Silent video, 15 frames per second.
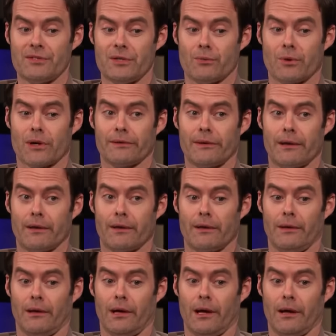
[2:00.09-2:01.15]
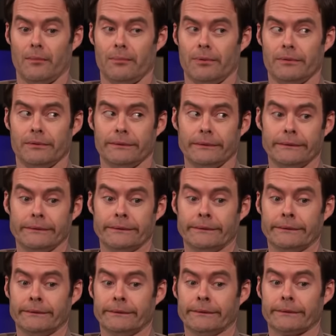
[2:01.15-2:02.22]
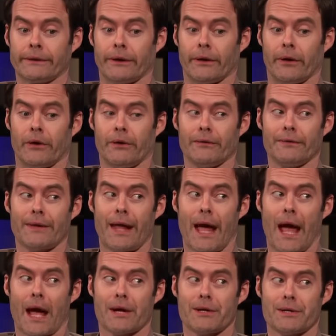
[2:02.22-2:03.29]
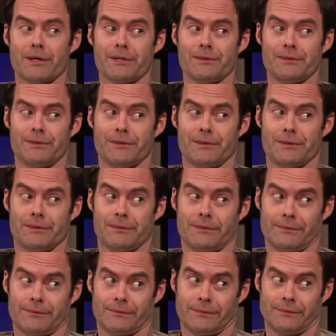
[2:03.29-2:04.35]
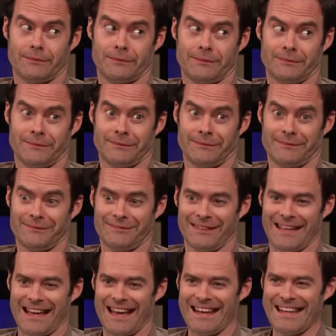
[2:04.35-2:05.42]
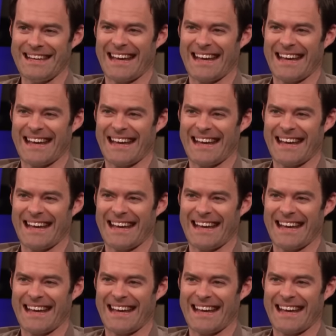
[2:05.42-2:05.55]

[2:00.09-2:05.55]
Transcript: she worked at a club called Knackers. and he